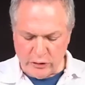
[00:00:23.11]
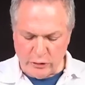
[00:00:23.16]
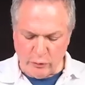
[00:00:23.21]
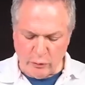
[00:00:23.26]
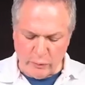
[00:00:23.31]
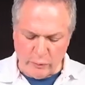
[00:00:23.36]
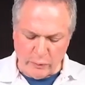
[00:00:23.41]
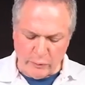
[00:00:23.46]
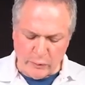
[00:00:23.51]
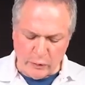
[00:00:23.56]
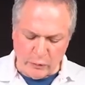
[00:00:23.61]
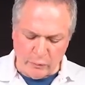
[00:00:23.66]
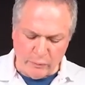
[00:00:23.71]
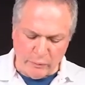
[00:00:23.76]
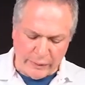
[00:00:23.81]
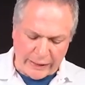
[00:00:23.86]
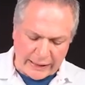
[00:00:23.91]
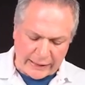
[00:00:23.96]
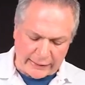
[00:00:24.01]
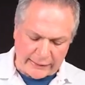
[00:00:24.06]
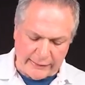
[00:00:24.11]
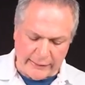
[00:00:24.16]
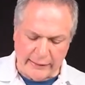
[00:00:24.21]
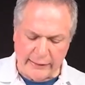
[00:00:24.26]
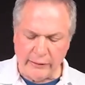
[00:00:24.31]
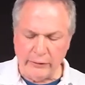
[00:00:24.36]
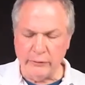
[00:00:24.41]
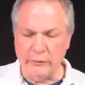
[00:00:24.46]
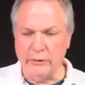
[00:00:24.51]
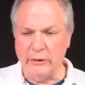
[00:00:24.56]
the rubber boot back
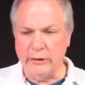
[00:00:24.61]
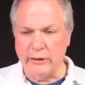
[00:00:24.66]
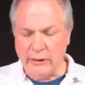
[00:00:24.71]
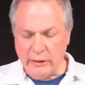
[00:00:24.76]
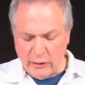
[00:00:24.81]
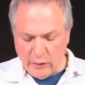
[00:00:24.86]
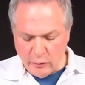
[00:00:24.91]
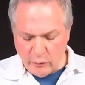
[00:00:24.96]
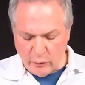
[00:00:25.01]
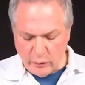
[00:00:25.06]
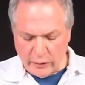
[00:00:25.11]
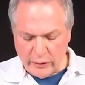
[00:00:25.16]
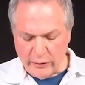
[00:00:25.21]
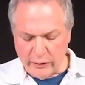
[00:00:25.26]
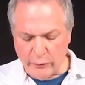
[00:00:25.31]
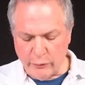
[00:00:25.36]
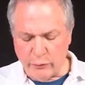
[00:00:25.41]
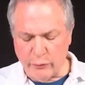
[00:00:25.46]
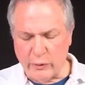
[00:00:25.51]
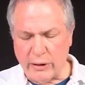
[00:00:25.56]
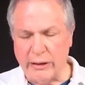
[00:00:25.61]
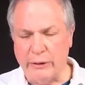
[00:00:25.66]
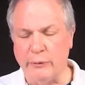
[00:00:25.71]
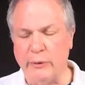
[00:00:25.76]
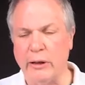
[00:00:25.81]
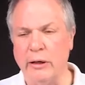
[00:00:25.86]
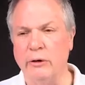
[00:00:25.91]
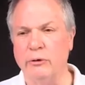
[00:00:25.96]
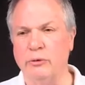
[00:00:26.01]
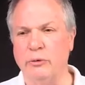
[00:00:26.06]
down one of the white
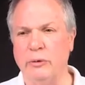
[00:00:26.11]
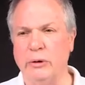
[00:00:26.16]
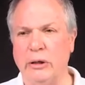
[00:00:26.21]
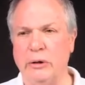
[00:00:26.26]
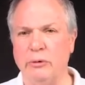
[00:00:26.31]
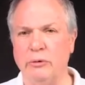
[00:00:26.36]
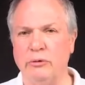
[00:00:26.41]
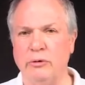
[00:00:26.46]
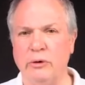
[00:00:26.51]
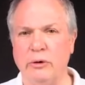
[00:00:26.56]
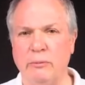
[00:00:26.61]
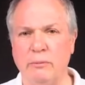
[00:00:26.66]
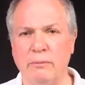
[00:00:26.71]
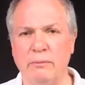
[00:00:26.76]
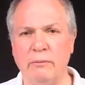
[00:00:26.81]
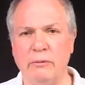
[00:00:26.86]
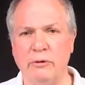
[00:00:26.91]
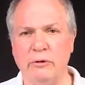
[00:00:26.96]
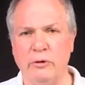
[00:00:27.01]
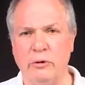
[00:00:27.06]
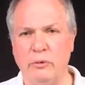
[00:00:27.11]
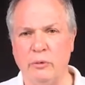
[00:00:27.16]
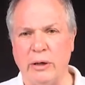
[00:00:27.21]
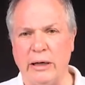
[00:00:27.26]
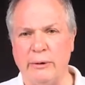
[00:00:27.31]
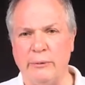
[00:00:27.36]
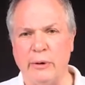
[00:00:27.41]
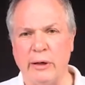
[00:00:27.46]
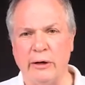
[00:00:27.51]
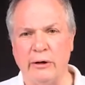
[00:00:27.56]
wires will go to the, to the
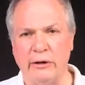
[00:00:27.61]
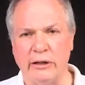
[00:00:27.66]
white wire